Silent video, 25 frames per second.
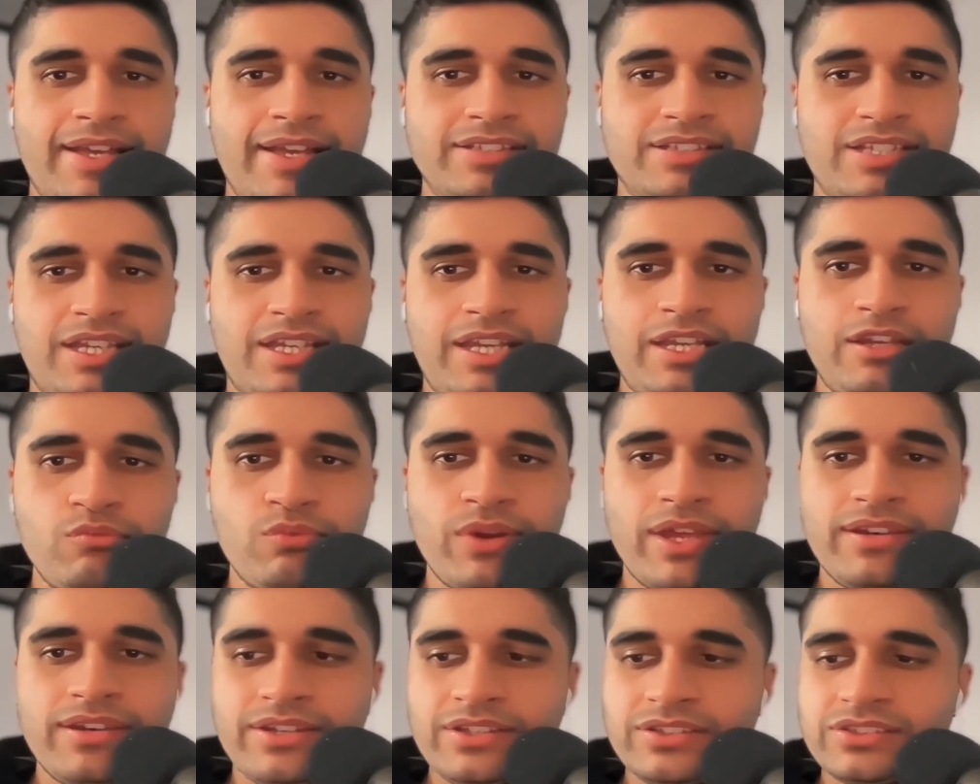as he
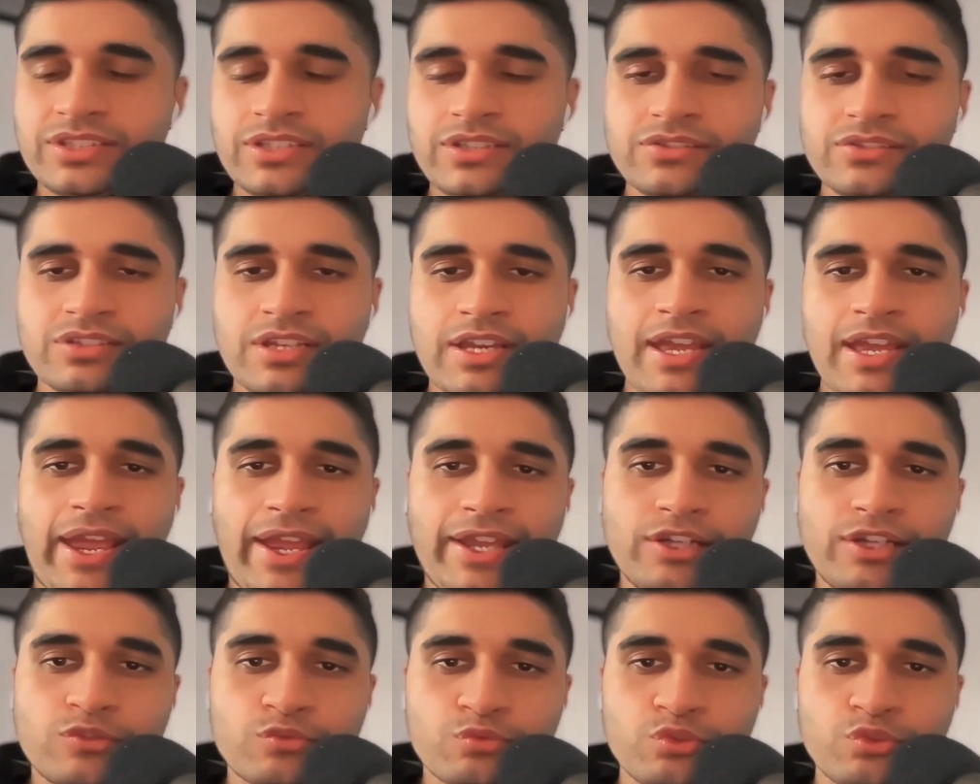witnesses
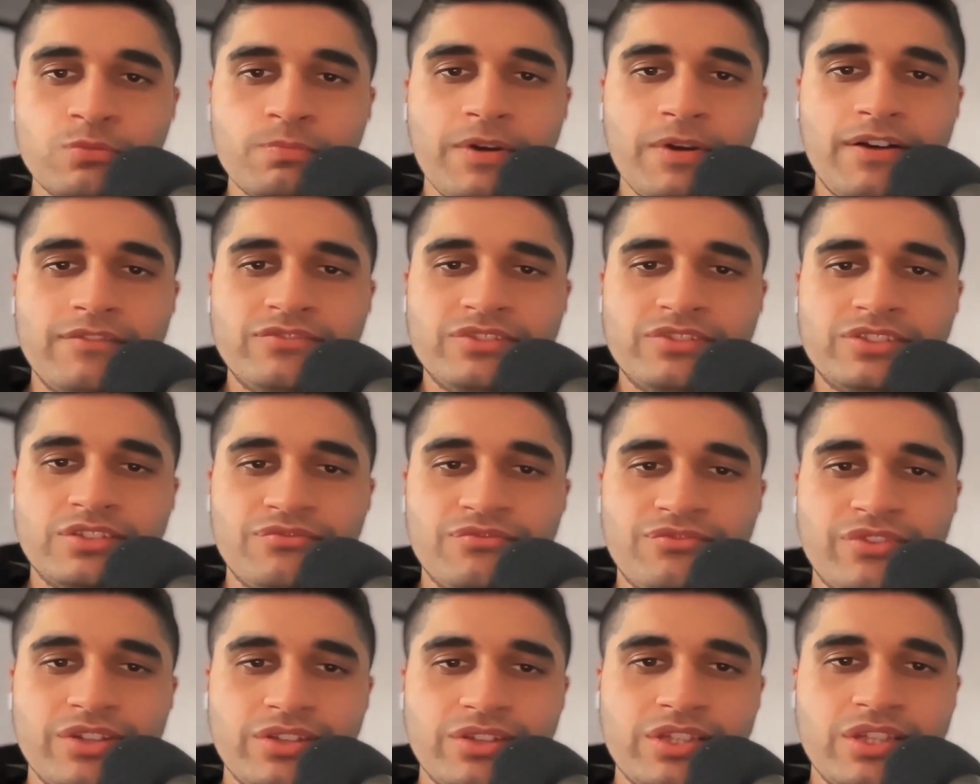a group of
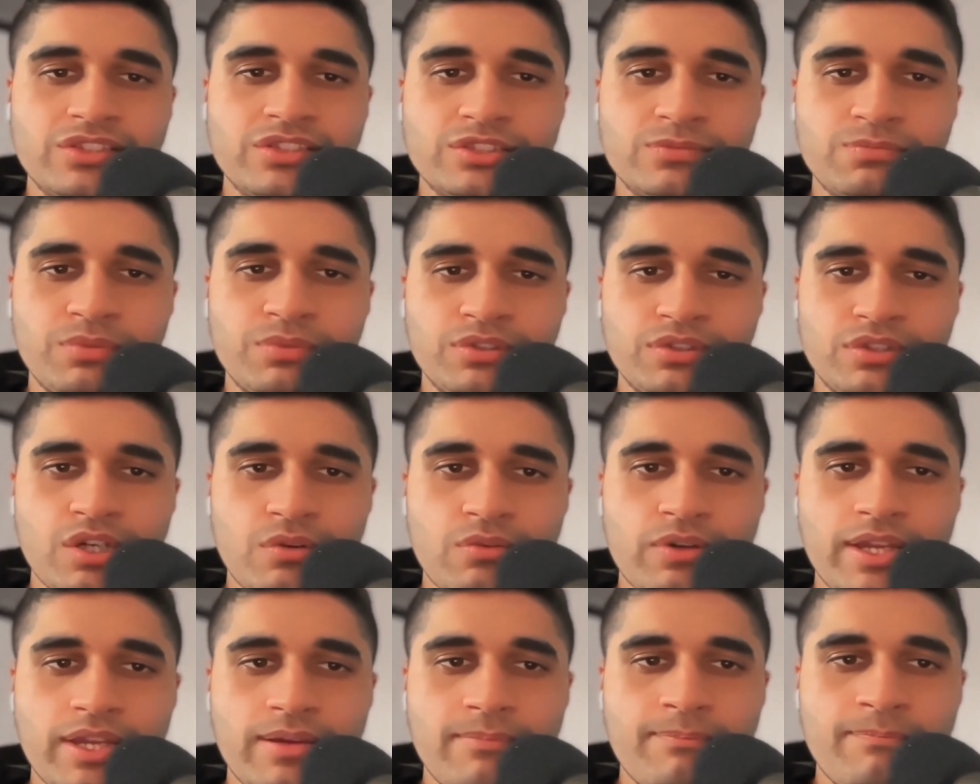civilians
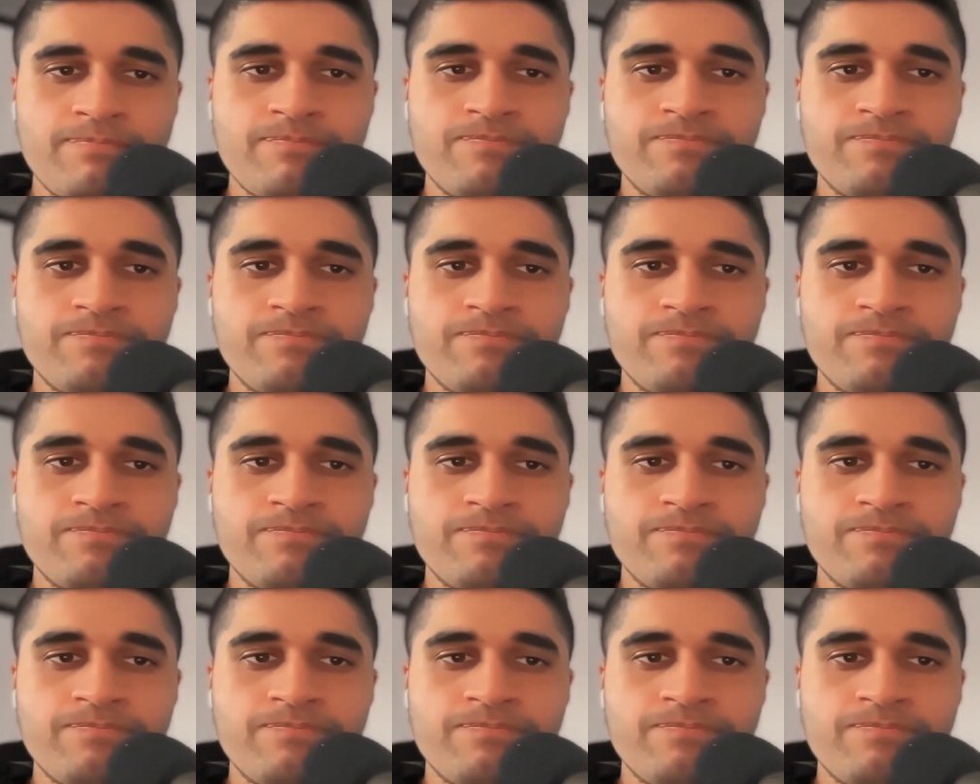below him